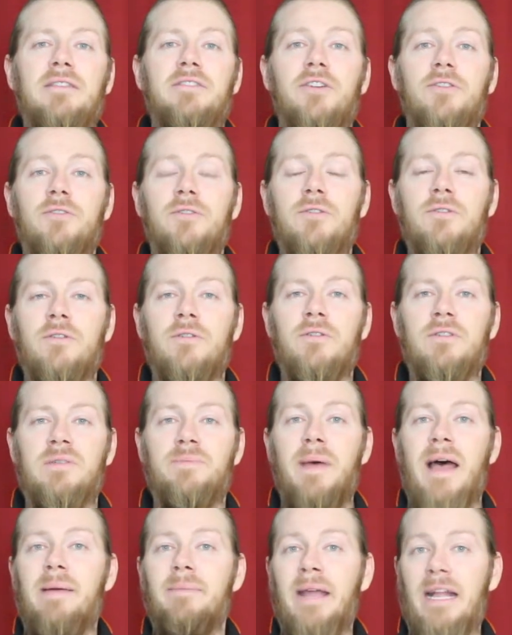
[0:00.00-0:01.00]
Turtles
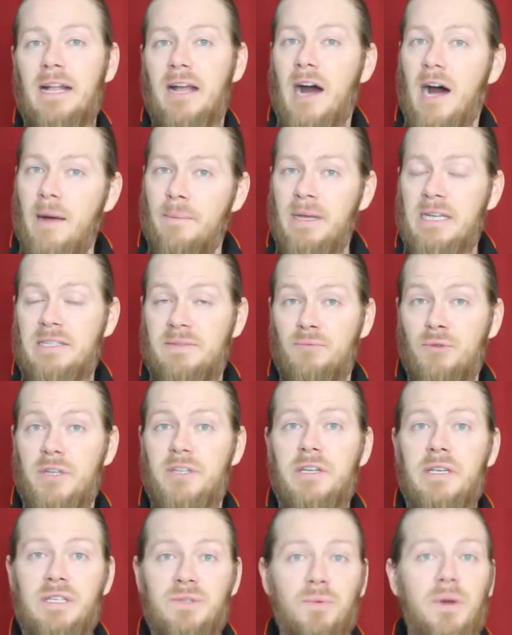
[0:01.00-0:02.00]
Batman comics,
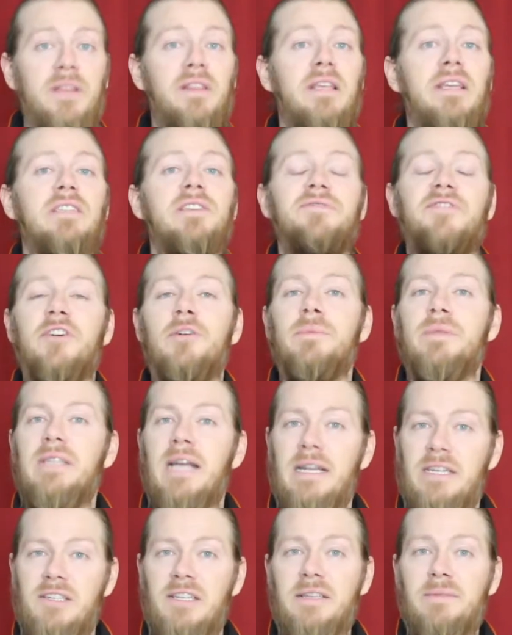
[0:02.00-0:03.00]
which is what this film is
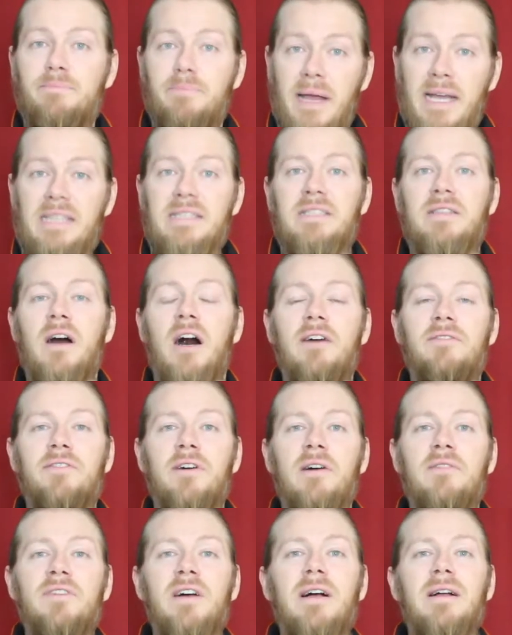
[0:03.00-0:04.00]
actually based off
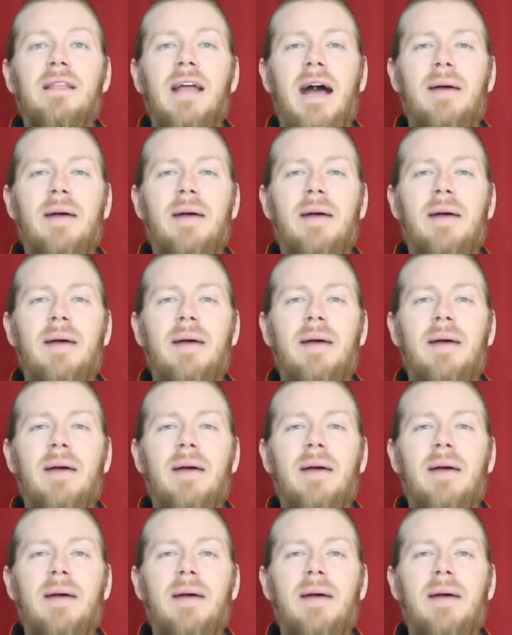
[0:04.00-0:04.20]
of,